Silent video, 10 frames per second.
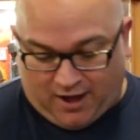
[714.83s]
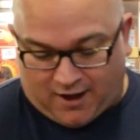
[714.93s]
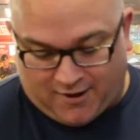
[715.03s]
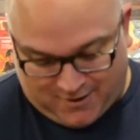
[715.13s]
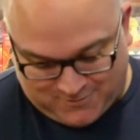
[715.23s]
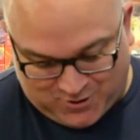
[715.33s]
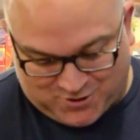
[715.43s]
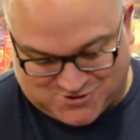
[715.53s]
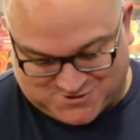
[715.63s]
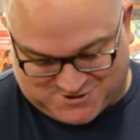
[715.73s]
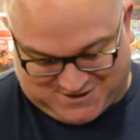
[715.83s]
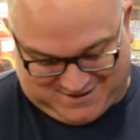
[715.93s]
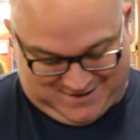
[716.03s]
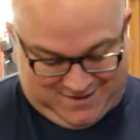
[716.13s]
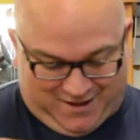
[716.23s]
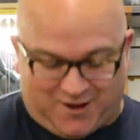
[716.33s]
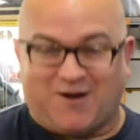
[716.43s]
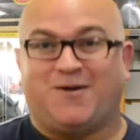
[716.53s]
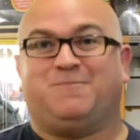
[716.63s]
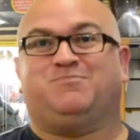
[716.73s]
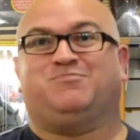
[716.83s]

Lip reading: No, I shouldn't say that.